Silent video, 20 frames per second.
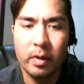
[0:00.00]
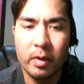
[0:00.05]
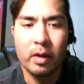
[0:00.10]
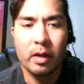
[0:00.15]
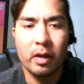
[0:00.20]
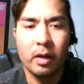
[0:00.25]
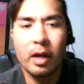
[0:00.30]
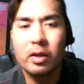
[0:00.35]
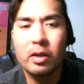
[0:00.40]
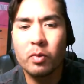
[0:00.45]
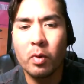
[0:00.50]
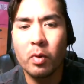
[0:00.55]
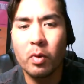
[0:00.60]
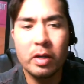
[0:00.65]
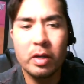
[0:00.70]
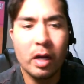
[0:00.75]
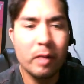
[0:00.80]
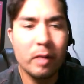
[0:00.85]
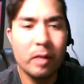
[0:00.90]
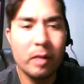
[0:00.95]
Gosh, while
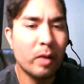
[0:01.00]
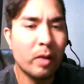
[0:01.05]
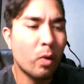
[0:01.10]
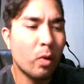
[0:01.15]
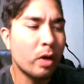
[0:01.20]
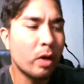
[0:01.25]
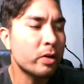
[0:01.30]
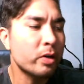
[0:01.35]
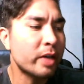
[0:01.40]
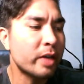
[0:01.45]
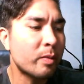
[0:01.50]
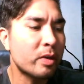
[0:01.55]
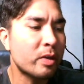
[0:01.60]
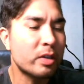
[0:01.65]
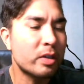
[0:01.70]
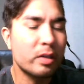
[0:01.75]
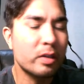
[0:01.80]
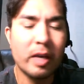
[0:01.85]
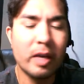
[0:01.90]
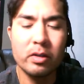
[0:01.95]
we're talking about water
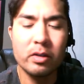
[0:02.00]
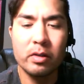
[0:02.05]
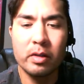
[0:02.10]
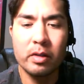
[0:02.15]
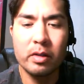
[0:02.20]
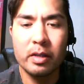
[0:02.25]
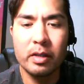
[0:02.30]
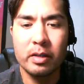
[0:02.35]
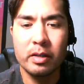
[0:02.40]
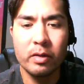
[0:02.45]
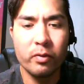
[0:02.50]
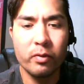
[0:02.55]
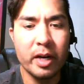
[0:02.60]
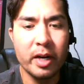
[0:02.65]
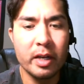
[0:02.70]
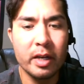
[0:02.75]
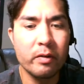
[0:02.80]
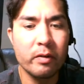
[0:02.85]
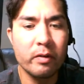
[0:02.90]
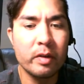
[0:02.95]
damage, let me ask you this. Is it
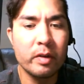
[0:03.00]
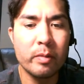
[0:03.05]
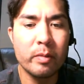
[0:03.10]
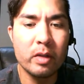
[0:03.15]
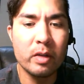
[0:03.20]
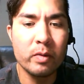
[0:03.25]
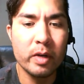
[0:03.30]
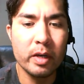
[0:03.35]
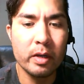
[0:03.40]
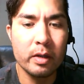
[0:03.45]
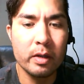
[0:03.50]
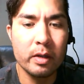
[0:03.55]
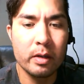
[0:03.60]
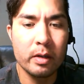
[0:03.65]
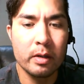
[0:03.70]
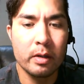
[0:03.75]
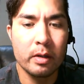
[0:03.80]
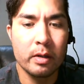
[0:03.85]
raining over there, by the way? Do you